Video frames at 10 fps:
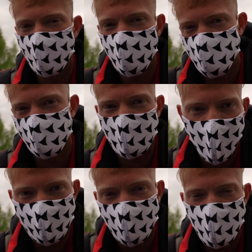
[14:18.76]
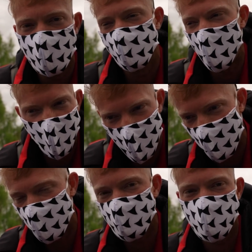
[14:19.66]
put some yam down on the
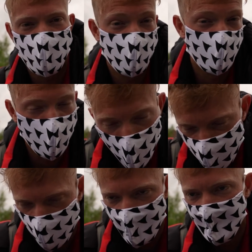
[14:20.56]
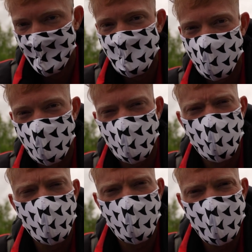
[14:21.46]
ergs or on the water. So it's a
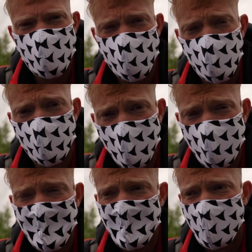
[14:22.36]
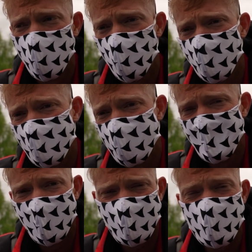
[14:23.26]
cool place to be, and hopefully
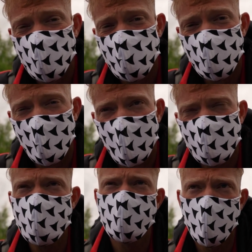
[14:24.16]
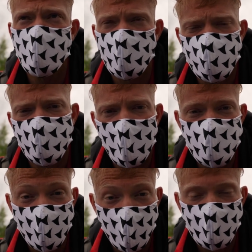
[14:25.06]
I can show you guys, probably not show you
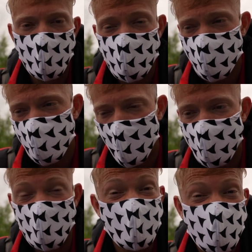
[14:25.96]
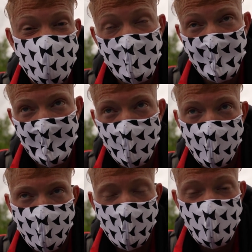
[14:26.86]
guys around, but show you guys at least
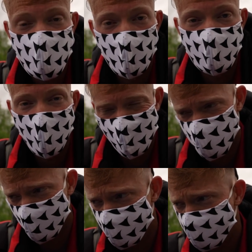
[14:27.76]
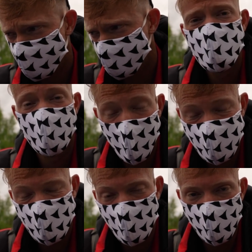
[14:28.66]
bits of Caversham. So
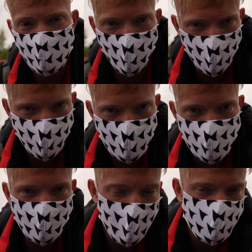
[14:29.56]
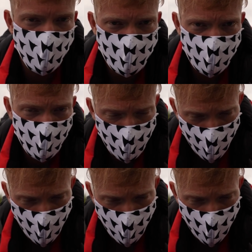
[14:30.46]
that's something for future Yam Squad to look